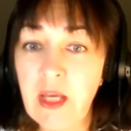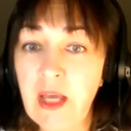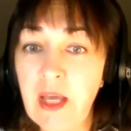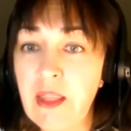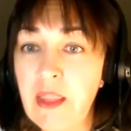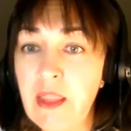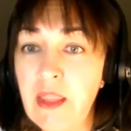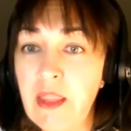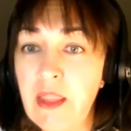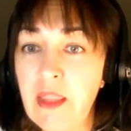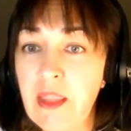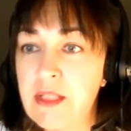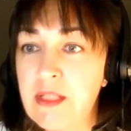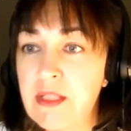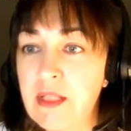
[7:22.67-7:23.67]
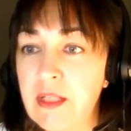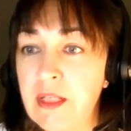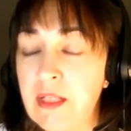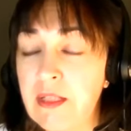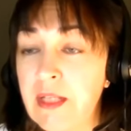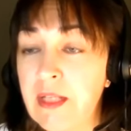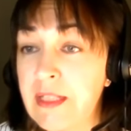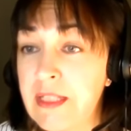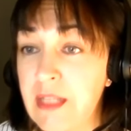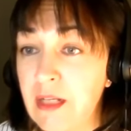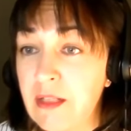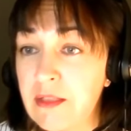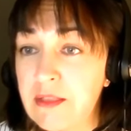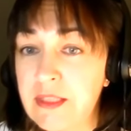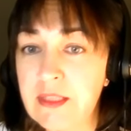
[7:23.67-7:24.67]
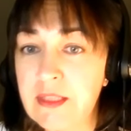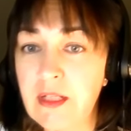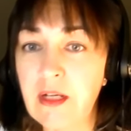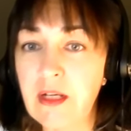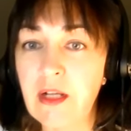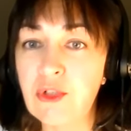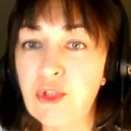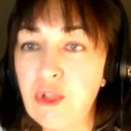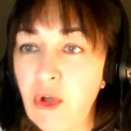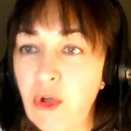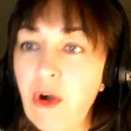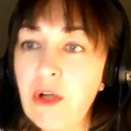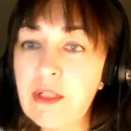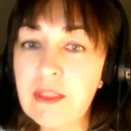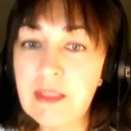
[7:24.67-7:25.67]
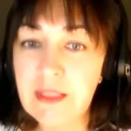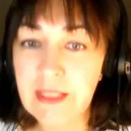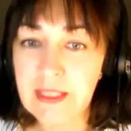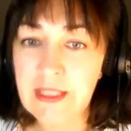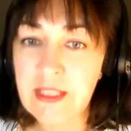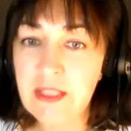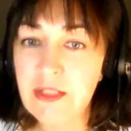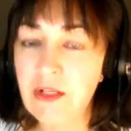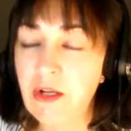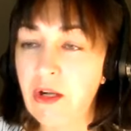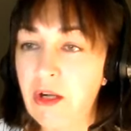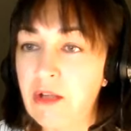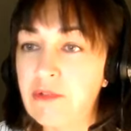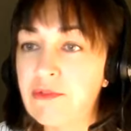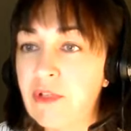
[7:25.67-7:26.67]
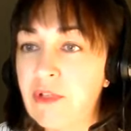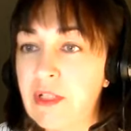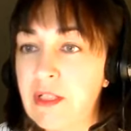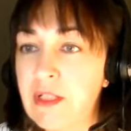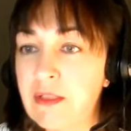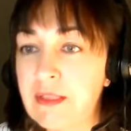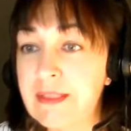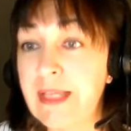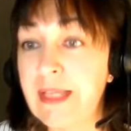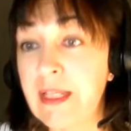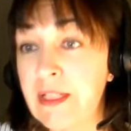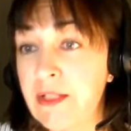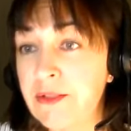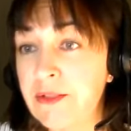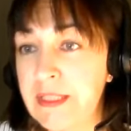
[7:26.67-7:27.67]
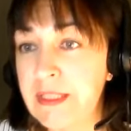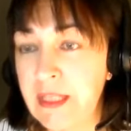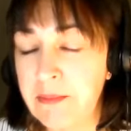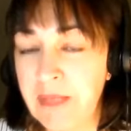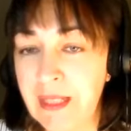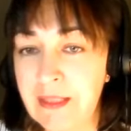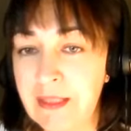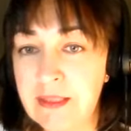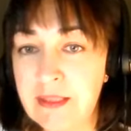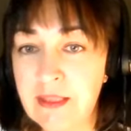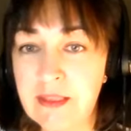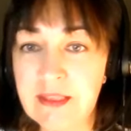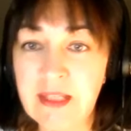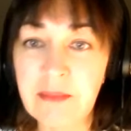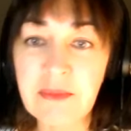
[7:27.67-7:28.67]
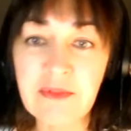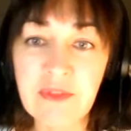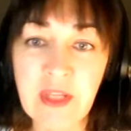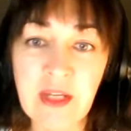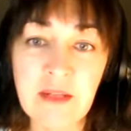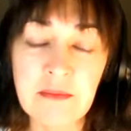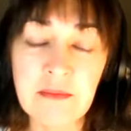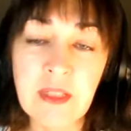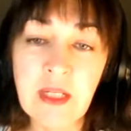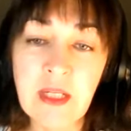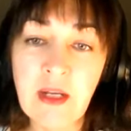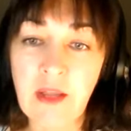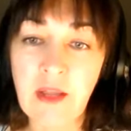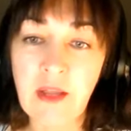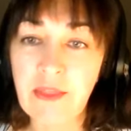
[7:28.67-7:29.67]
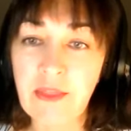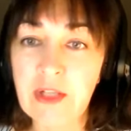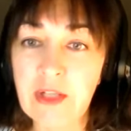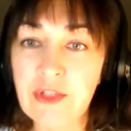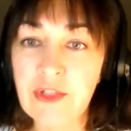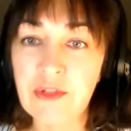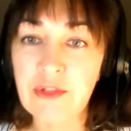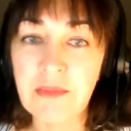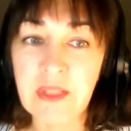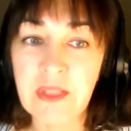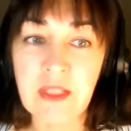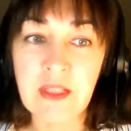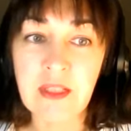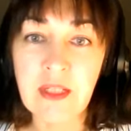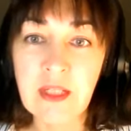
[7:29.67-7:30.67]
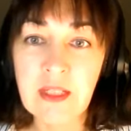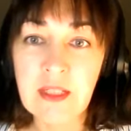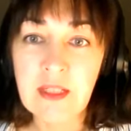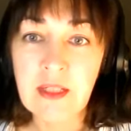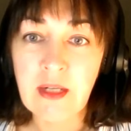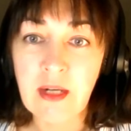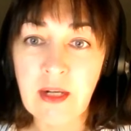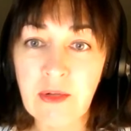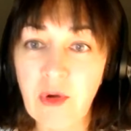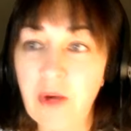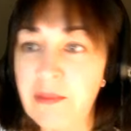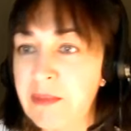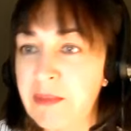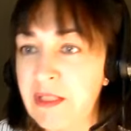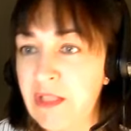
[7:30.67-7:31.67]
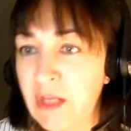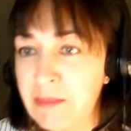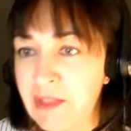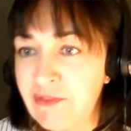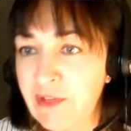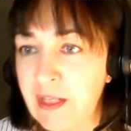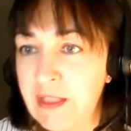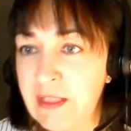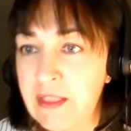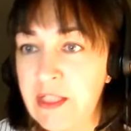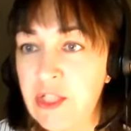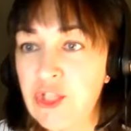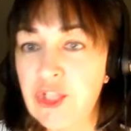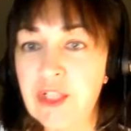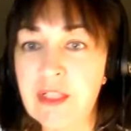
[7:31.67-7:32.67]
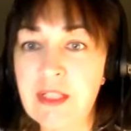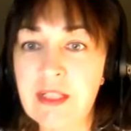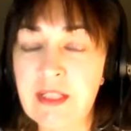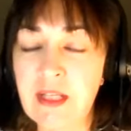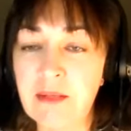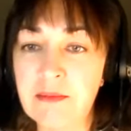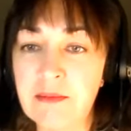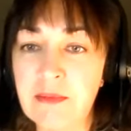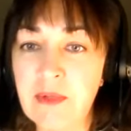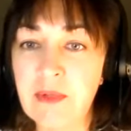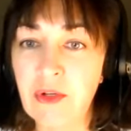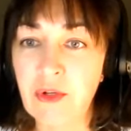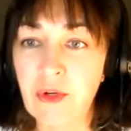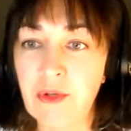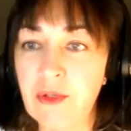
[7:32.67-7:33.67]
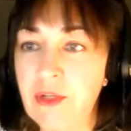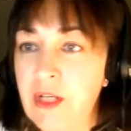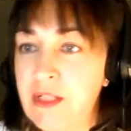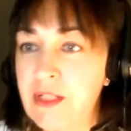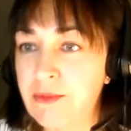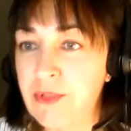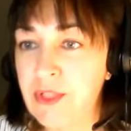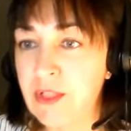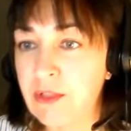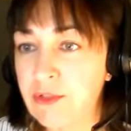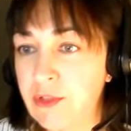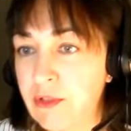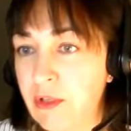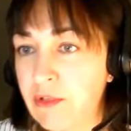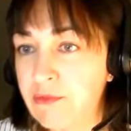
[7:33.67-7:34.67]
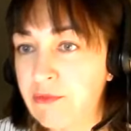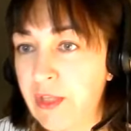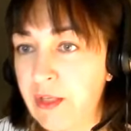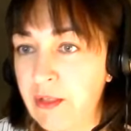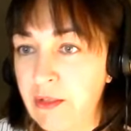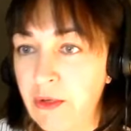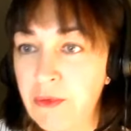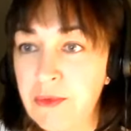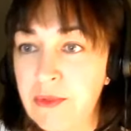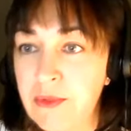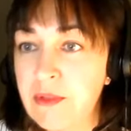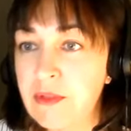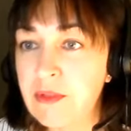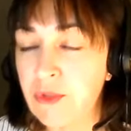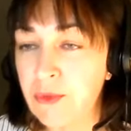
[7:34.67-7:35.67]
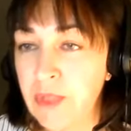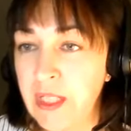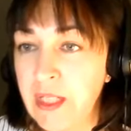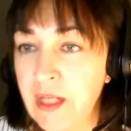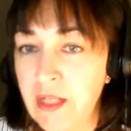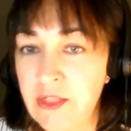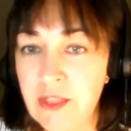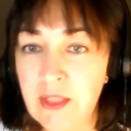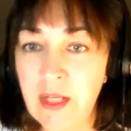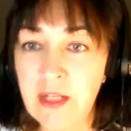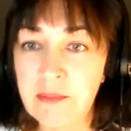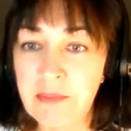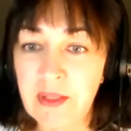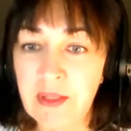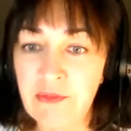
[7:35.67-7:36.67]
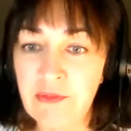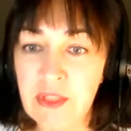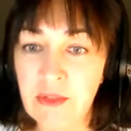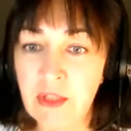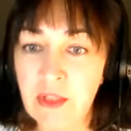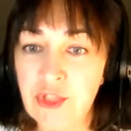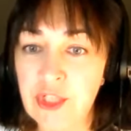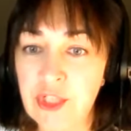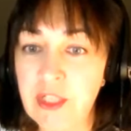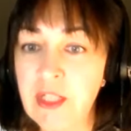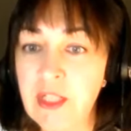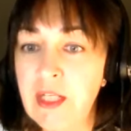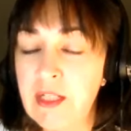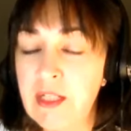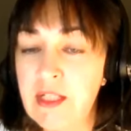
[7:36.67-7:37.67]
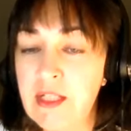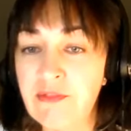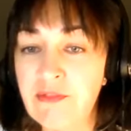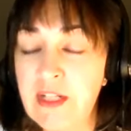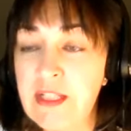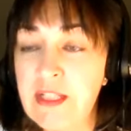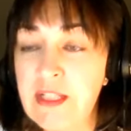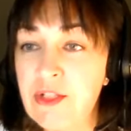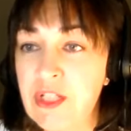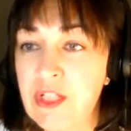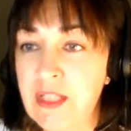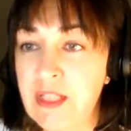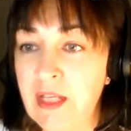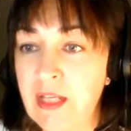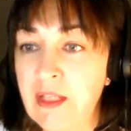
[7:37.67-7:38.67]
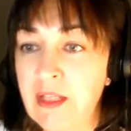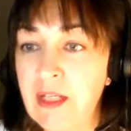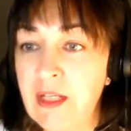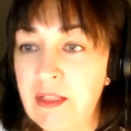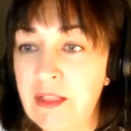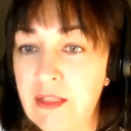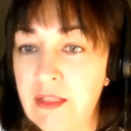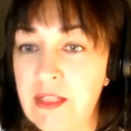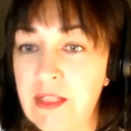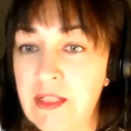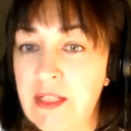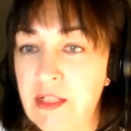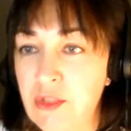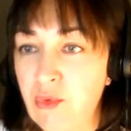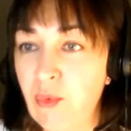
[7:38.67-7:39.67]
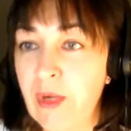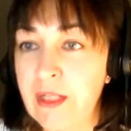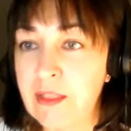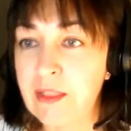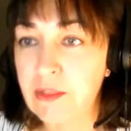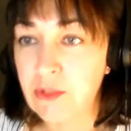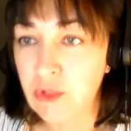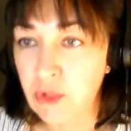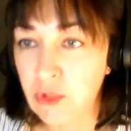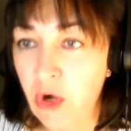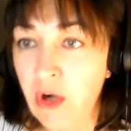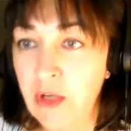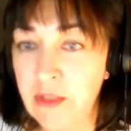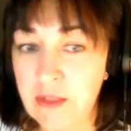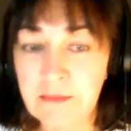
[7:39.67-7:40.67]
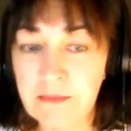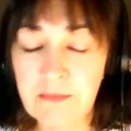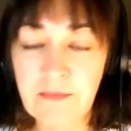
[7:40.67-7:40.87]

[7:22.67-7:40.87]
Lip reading: and there is, in adults, a long list of secondary TMAs. Some of them are thought to be complement amplifying conditions. Some occur as a result of their own unique underlying pathophysiology. Suffice it to say, the list is quite long.